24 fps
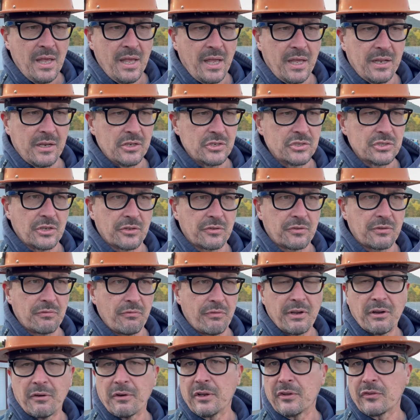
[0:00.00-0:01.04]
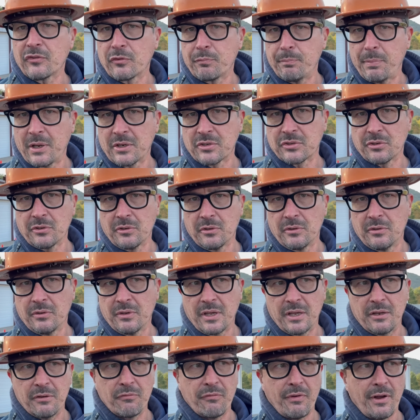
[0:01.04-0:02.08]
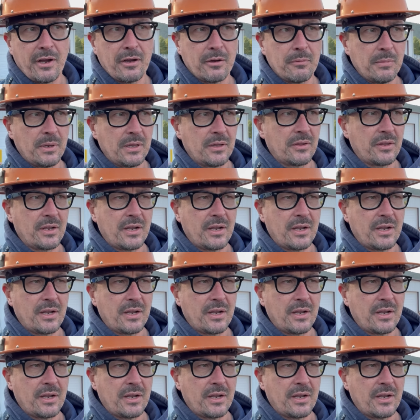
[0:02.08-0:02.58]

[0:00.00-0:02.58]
and it's just a very special environment